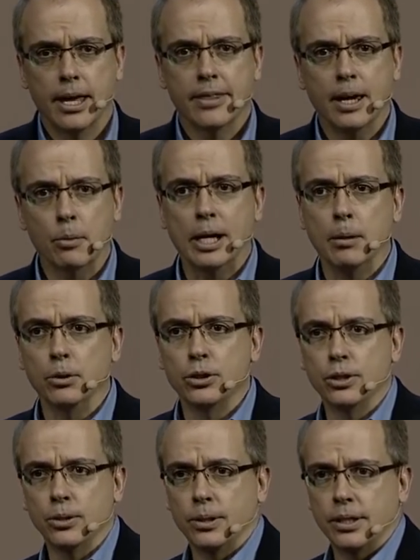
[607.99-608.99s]
they were able to
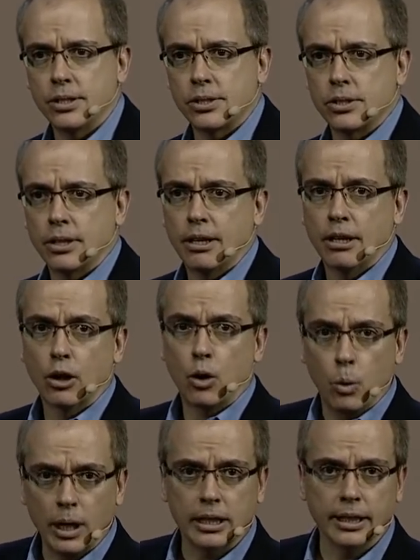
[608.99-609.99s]
do this
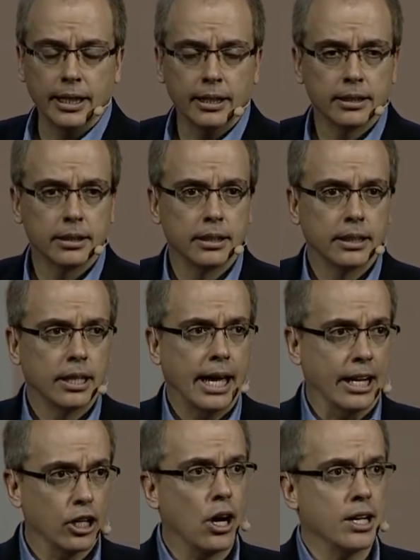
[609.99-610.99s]
quickly
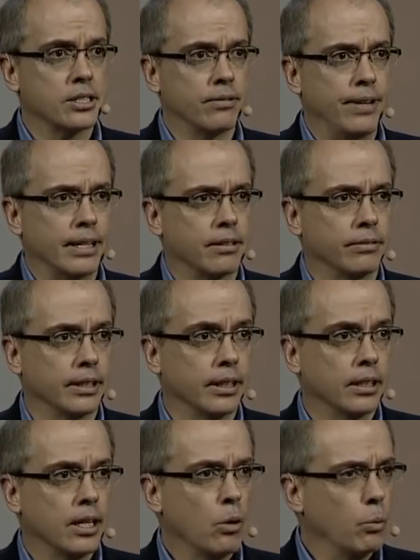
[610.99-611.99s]
and cost effectively
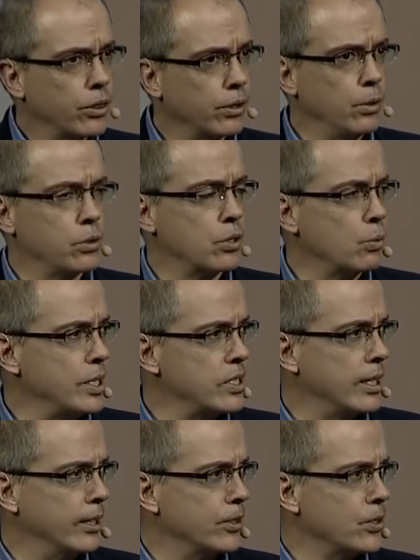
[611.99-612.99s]
with the use of
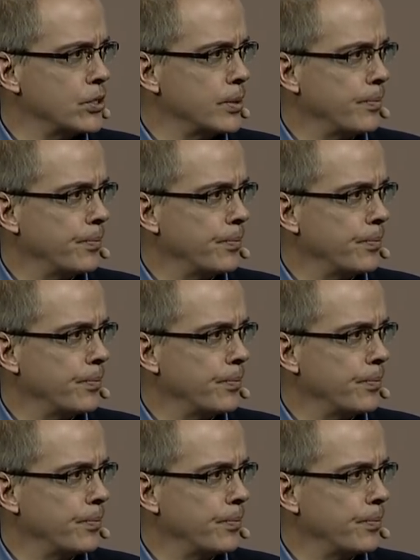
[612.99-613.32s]
resellers,